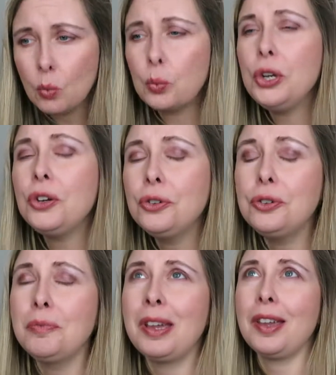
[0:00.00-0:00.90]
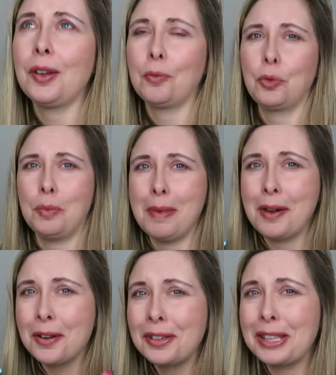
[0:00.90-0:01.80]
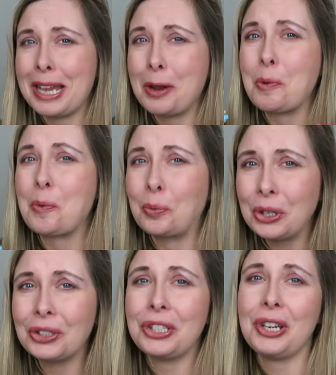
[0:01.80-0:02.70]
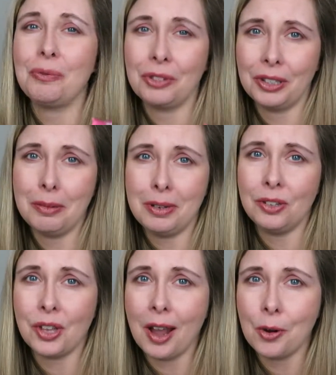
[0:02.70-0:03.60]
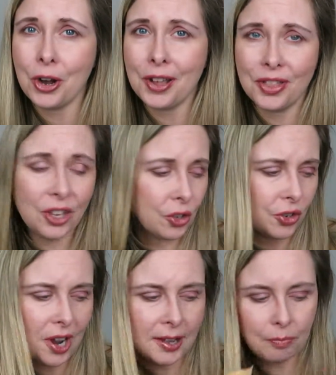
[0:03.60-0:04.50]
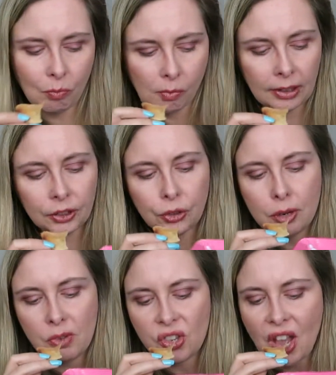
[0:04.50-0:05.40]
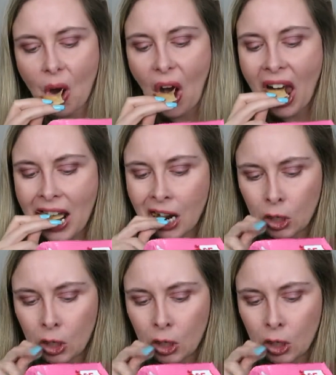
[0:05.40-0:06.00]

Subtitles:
Real Fumi would really be sour, and these are not extremely sour.